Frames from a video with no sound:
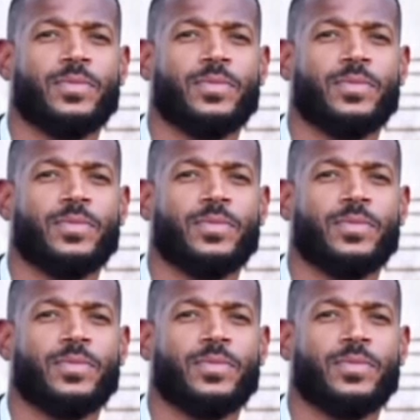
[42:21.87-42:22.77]

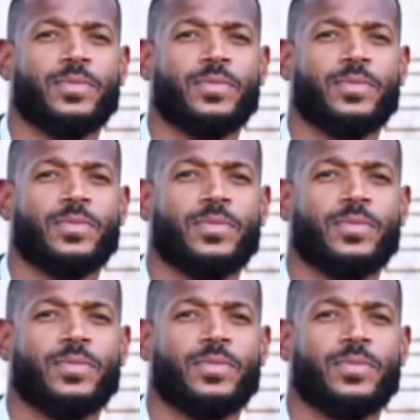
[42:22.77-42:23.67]

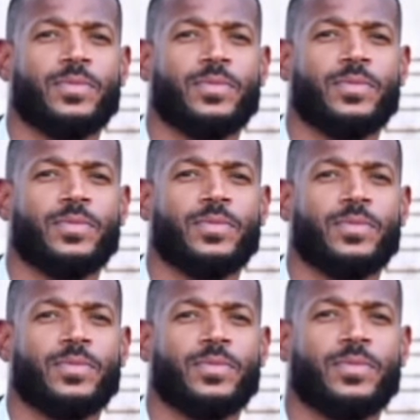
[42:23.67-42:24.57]

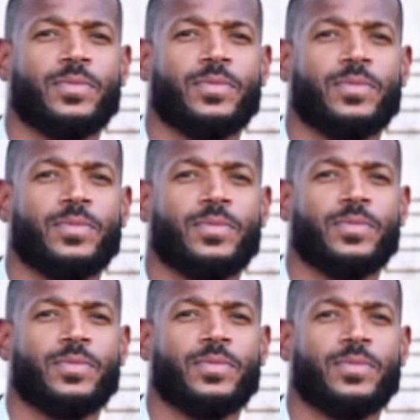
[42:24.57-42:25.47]

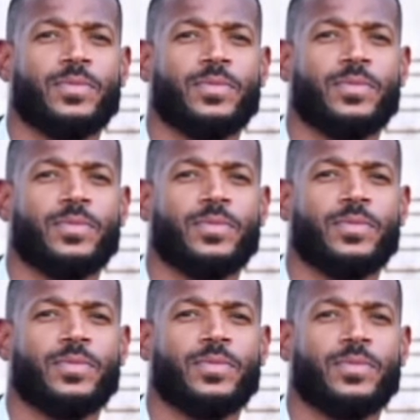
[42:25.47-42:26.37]

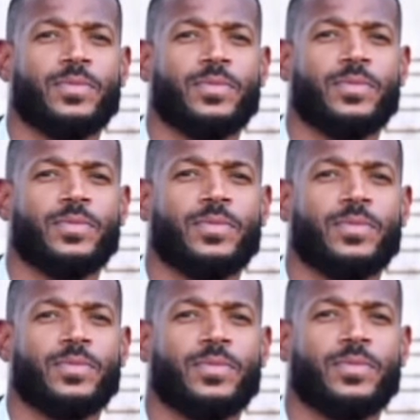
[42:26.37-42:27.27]

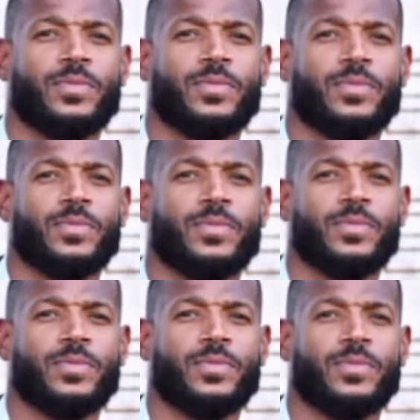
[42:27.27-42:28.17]

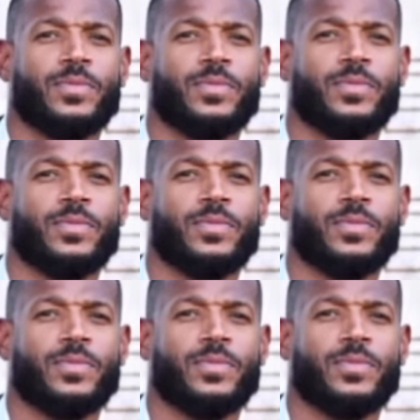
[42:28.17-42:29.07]

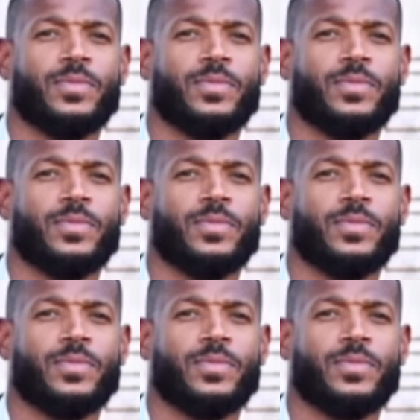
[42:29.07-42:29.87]
(not speaking)